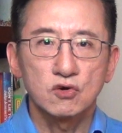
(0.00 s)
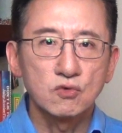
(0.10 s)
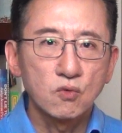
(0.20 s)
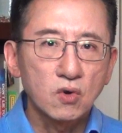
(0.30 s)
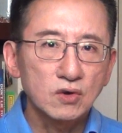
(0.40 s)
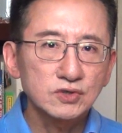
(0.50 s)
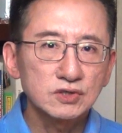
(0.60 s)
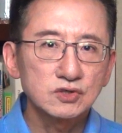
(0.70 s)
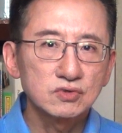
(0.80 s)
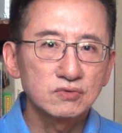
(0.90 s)
who
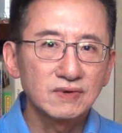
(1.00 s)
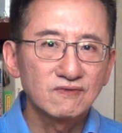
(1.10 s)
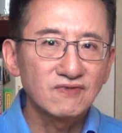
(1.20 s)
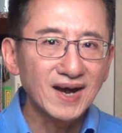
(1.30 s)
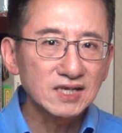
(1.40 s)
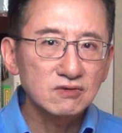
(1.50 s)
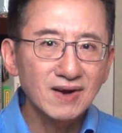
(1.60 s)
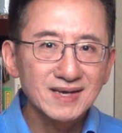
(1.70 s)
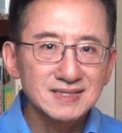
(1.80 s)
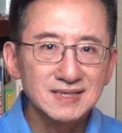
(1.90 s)
wanted to
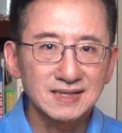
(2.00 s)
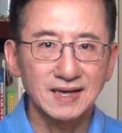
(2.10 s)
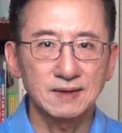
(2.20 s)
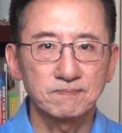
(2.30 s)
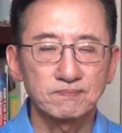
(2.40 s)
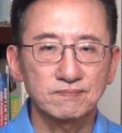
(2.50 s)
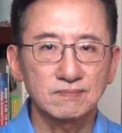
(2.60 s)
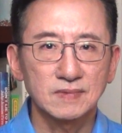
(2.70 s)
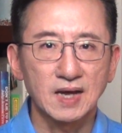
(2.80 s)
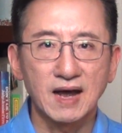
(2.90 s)
revitalize the game.
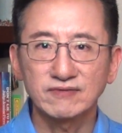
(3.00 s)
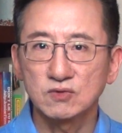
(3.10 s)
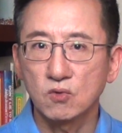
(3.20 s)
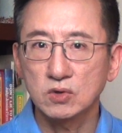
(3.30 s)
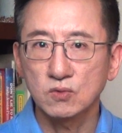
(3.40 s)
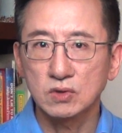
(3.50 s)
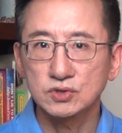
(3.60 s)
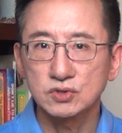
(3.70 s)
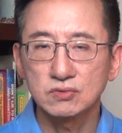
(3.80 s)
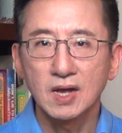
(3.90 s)
After World War
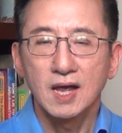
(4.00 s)
II,